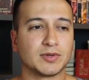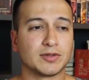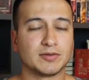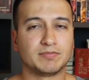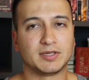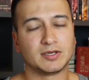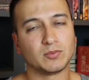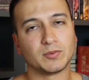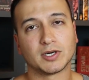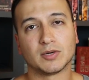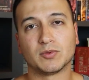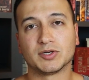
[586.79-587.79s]
whether it be a
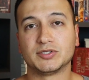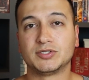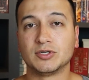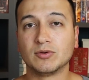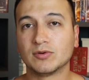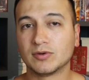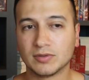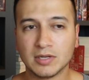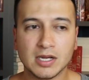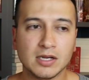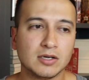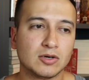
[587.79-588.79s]
one-on-one
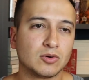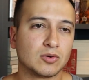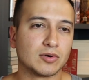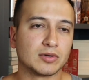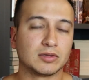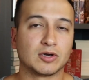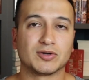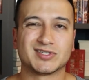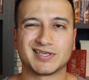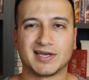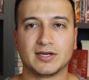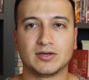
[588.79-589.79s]
duel or large
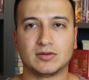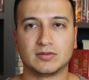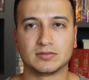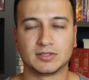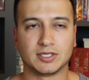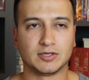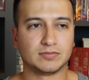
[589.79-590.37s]
scale,